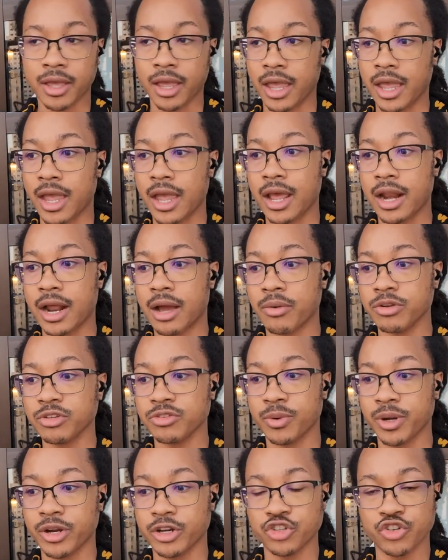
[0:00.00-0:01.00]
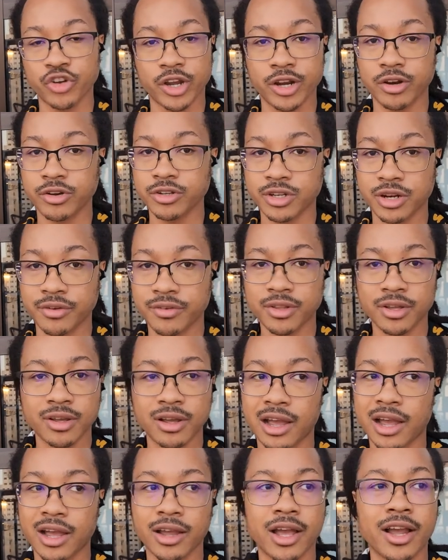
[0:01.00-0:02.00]
And I was wearing trainers and everything.
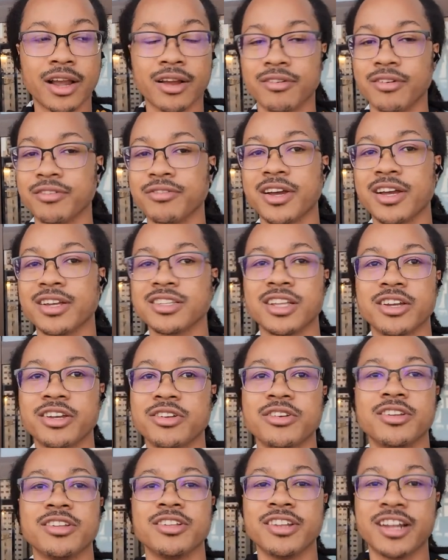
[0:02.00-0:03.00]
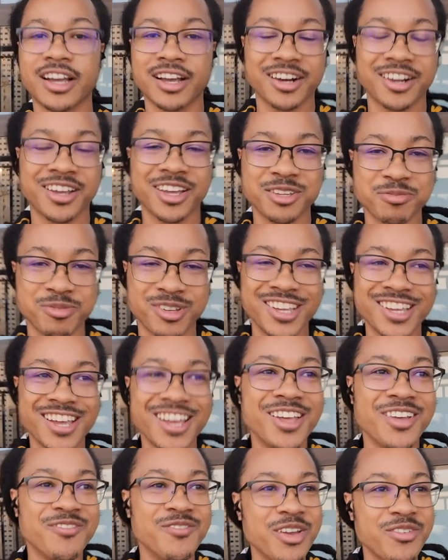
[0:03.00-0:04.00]
I, I can run fast, like you, you're not gonna catch me.
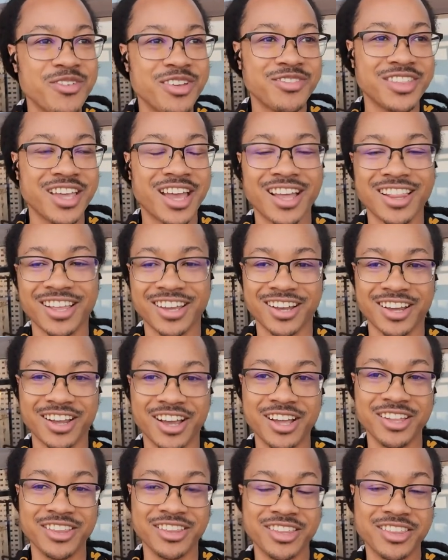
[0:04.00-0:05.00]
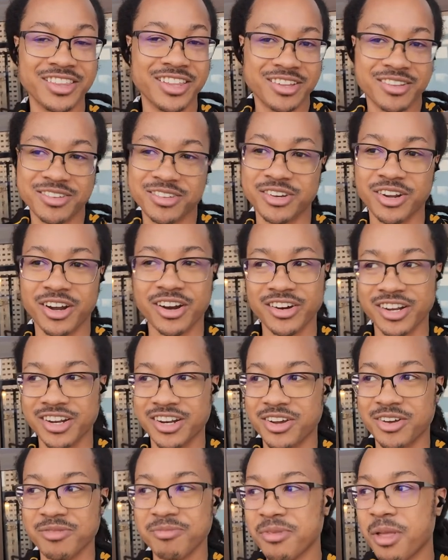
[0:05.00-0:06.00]
Maybe if they had like a gun, then you already
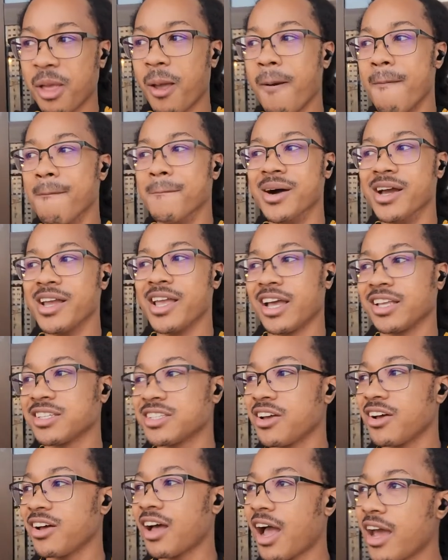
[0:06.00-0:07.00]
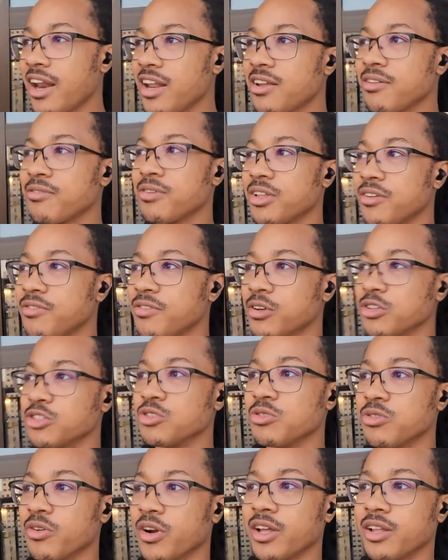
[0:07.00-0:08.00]
know. But yeah, still, I didn't really feel
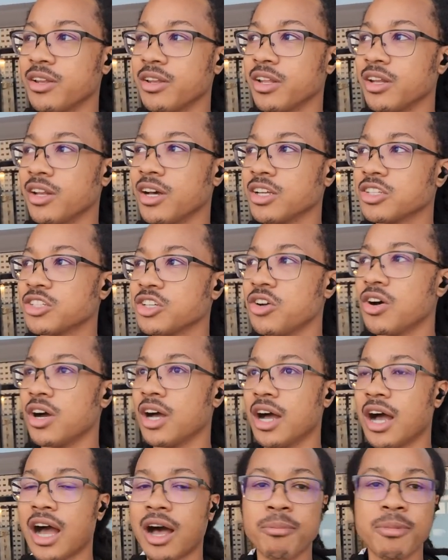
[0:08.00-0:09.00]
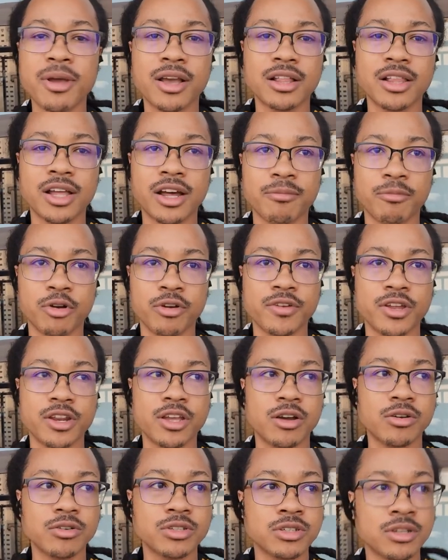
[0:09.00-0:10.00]
too threatened. And also, uh, I'll make a lot more
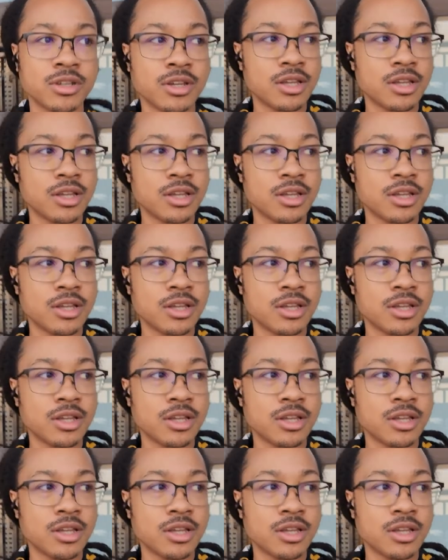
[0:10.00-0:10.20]
videos.